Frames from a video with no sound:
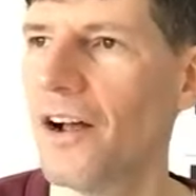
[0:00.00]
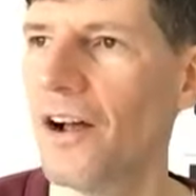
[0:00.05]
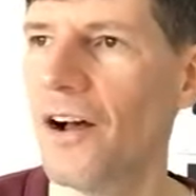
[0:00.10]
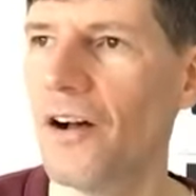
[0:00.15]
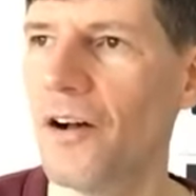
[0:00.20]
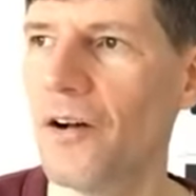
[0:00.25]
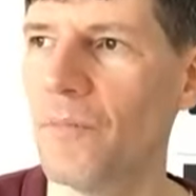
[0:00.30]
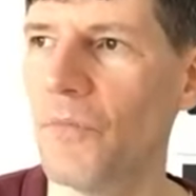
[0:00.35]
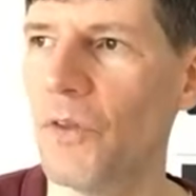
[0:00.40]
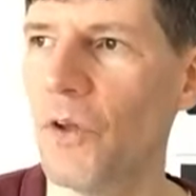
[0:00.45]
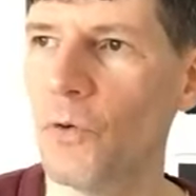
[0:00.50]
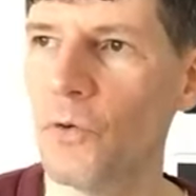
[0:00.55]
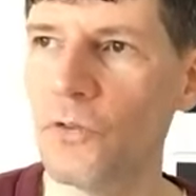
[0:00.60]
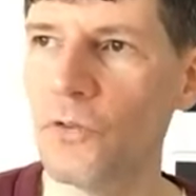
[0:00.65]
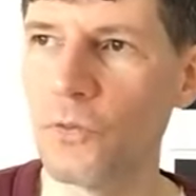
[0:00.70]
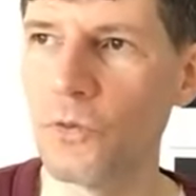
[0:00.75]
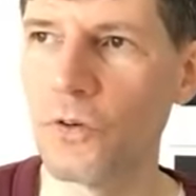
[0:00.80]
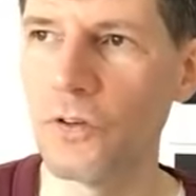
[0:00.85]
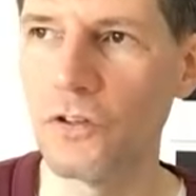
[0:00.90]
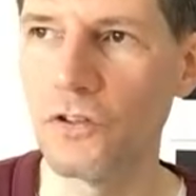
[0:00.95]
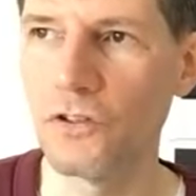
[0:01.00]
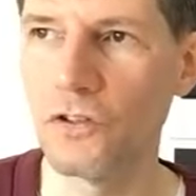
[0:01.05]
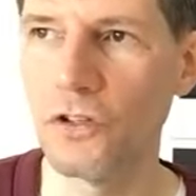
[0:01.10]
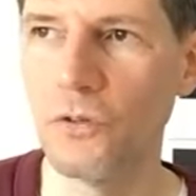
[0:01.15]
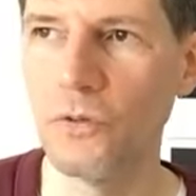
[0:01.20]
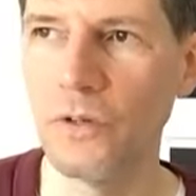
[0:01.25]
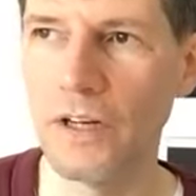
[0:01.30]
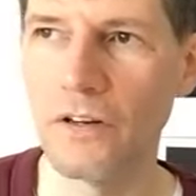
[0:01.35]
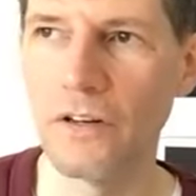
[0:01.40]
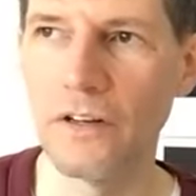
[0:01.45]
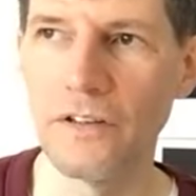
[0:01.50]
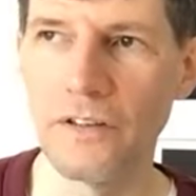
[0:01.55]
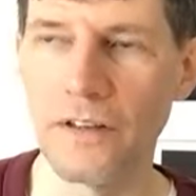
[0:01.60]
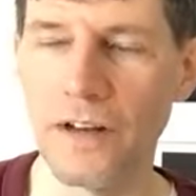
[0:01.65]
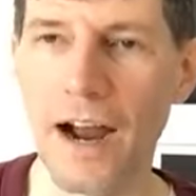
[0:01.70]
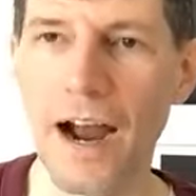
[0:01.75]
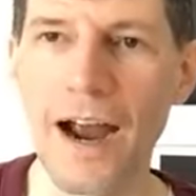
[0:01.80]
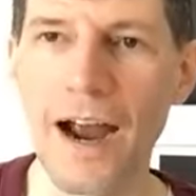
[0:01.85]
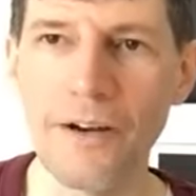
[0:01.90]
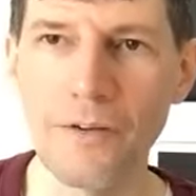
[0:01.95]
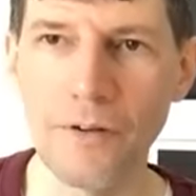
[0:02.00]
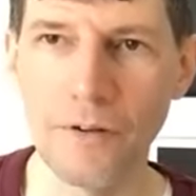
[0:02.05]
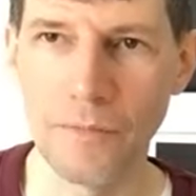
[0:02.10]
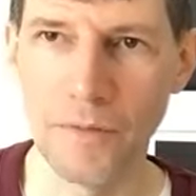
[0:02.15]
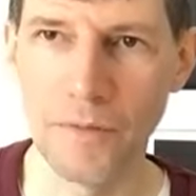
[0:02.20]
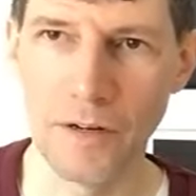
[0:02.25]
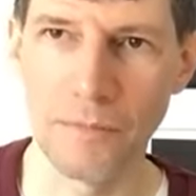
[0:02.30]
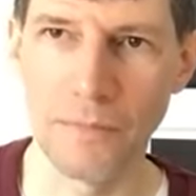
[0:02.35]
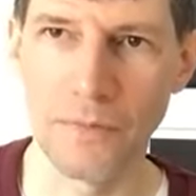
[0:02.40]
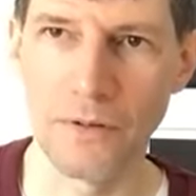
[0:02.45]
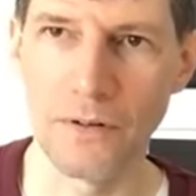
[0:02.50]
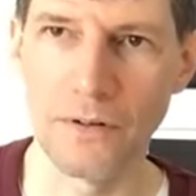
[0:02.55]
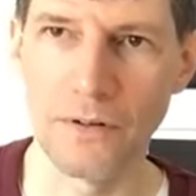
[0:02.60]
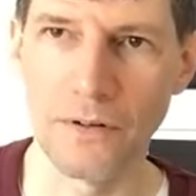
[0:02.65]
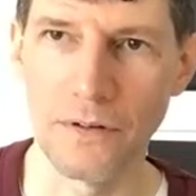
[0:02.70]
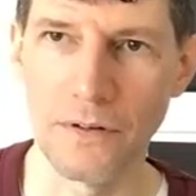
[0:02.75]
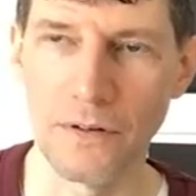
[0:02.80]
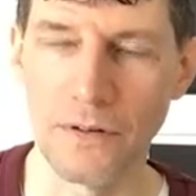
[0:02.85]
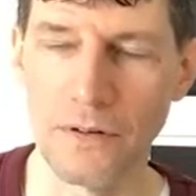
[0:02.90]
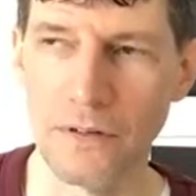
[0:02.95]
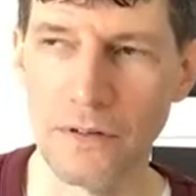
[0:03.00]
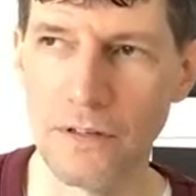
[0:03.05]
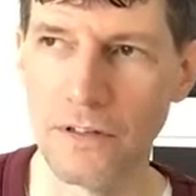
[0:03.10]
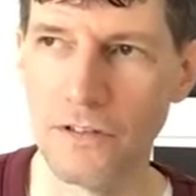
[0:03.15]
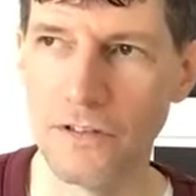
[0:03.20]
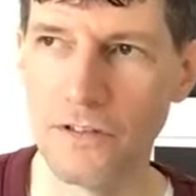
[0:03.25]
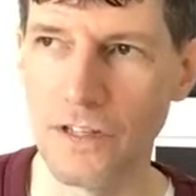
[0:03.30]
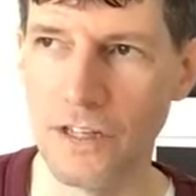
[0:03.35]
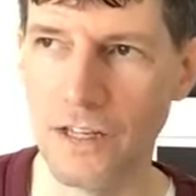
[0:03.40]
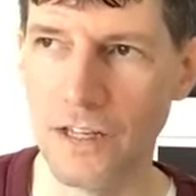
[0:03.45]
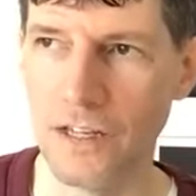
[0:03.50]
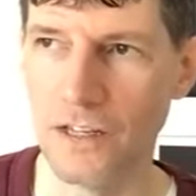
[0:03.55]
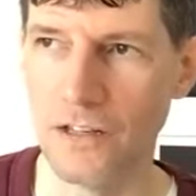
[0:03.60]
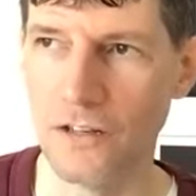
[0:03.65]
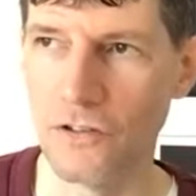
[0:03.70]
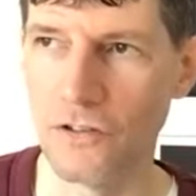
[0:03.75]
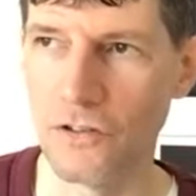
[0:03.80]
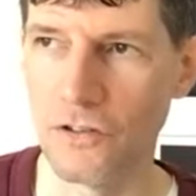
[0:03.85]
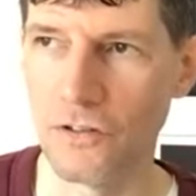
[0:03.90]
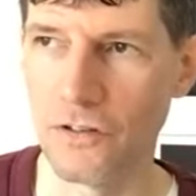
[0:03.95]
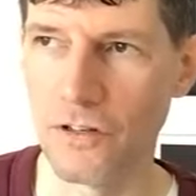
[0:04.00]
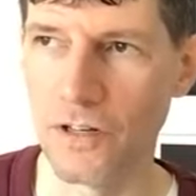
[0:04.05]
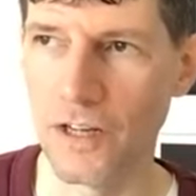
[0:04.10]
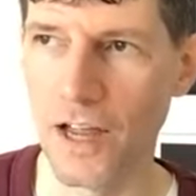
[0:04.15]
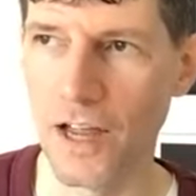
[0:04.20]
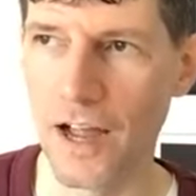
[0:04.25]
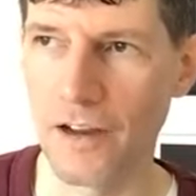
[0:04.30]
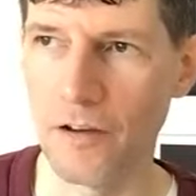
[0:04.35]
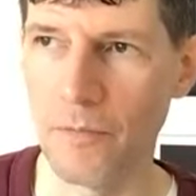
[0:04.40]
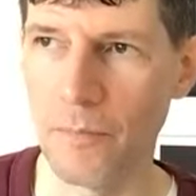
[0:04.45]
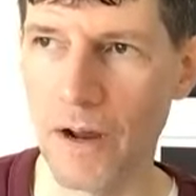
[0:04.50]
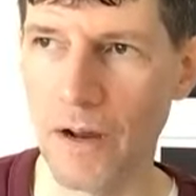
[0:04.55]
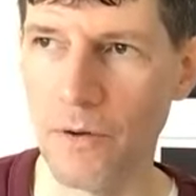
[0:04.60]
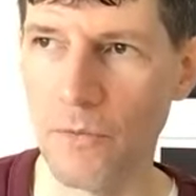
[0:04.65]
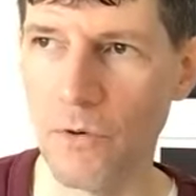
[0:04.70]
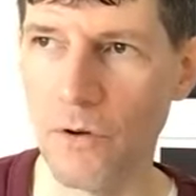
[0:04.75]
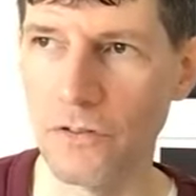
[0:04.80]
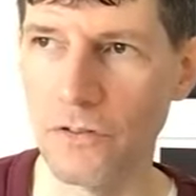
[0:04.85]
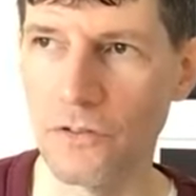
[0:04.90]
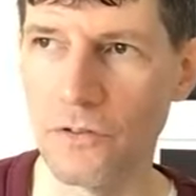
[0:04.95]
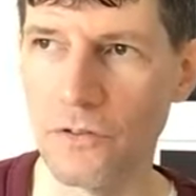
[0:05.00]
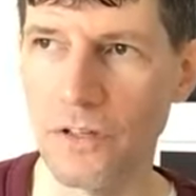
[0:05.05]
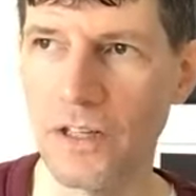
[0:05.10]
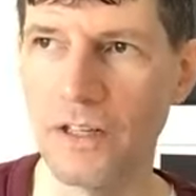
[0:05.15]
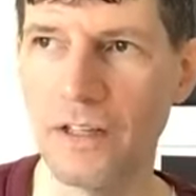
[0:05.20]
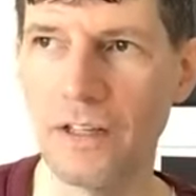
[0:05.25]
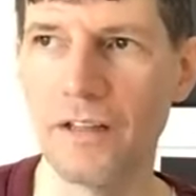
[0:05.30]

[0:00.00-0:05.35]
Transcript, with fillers: Um, those were the two areas that I remember seeing during Occupy Wall Street.